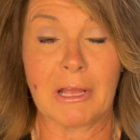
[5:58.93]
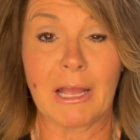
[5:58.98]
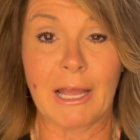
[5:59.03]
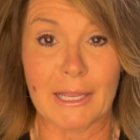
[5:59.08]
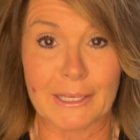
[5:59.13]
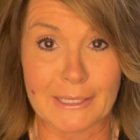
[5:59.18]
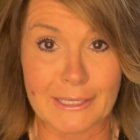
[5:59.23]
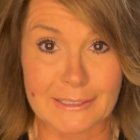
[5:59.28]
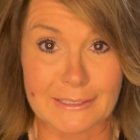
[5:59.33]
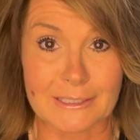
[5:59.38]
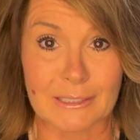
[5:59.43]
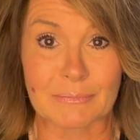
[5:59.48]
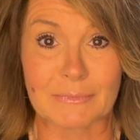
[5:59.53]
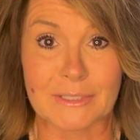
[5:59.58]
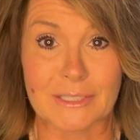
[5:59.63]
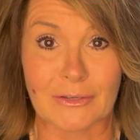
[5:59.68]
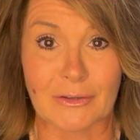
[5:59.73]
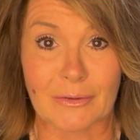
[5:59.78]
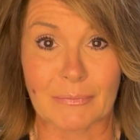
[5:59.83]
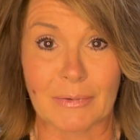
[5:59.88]
I guess I'm
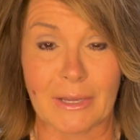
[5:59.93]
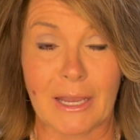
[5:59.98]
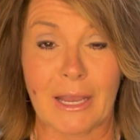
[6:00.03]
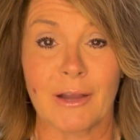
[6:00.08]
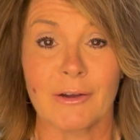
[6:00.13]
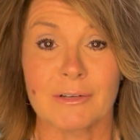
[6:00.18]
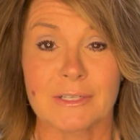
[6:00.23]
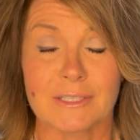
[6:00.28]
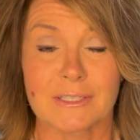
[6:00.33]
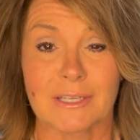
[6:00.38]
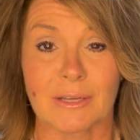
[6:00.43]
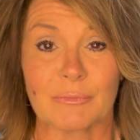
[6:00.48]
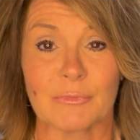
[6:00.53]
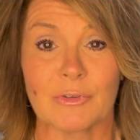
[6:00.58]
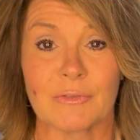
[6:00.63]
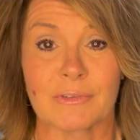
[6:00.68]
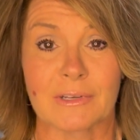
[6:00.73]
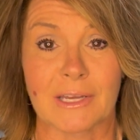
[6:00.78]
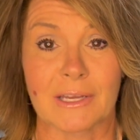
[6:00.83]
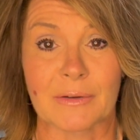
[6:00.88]
selling my house and I'm
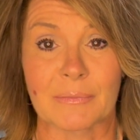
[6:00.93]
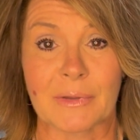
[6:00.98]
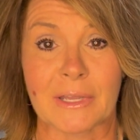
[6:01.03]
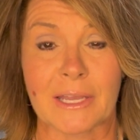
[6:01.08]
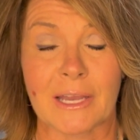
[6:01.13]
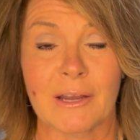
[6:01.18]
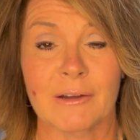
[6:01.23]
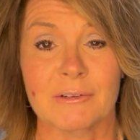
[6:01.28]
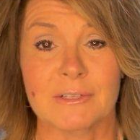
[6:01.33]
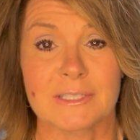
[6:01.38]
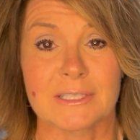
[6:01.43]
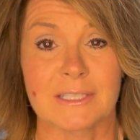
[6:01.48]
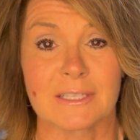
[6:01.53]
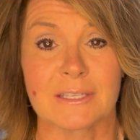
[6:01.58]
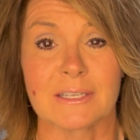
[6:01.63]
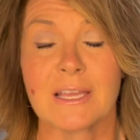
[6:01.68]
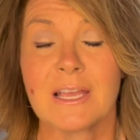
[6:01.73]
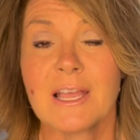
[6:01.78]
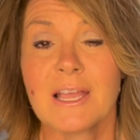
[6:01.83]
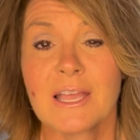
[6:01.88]
moving out of my house.
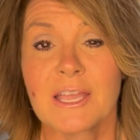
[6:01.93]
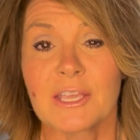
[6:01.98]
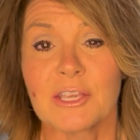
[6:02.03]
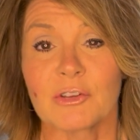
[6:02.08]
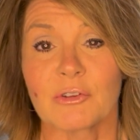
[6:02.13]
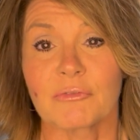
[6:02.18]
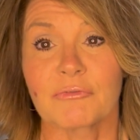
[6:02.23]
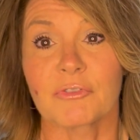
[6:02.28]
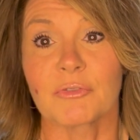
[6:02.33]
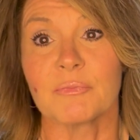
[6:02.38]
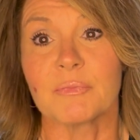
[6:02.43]
And, for